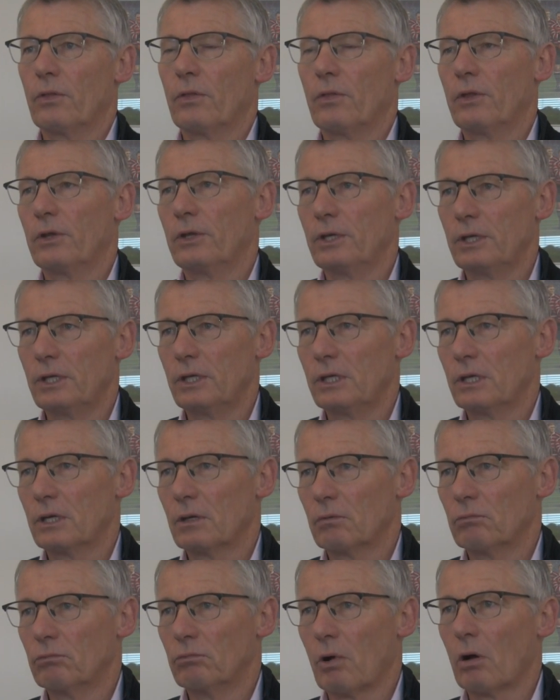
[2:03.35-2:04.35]
the
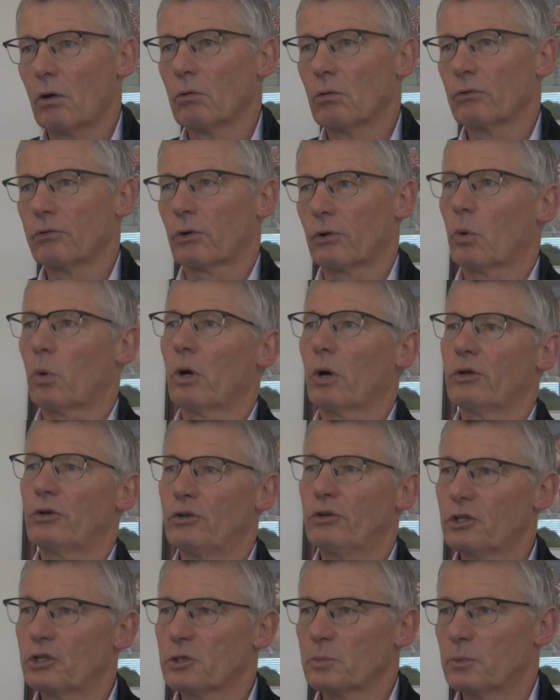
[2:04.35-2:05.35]
roles are
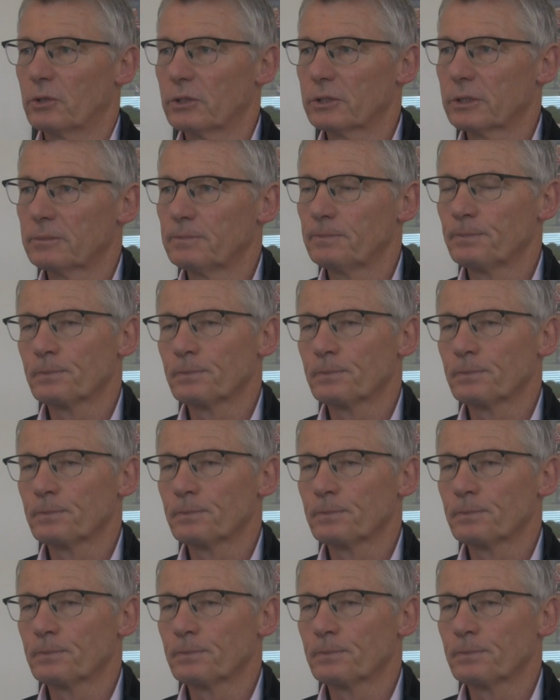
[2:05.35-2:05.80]
quite disparate,